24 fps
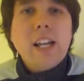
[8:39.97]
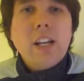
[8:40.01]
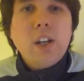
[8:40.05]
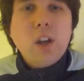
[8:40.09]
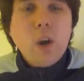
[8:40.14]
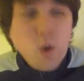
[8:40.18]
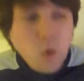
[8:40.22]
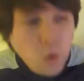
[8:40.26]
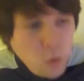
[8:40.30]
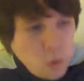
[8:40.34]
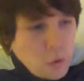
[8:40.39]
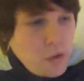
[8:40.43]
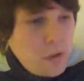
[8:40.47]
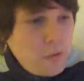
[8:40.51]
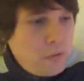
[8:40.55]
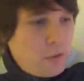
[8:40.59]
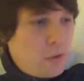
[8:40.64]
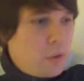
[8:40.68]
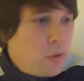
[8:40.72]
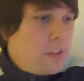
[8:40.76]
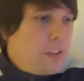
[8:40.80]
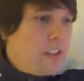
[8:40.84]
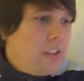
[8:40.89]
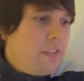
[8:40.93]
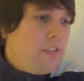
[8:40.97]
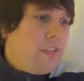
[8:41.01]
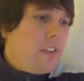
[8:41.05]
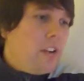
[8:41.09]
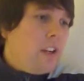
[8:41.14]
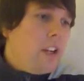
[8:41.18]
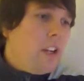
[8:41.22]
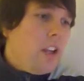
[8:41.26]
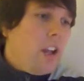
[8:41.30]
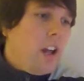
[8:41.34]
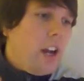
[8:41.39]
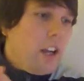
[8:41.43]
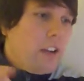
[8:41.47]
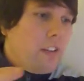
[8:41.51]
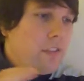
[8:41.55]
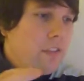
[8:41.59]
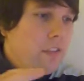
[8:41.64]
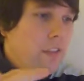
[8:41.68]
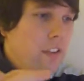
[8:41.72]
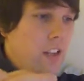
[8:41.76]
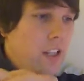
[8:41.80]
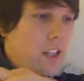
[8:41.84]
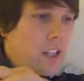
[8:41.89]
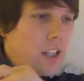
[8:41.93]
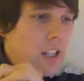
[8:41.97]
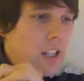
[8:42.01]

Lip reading: called them to a different life.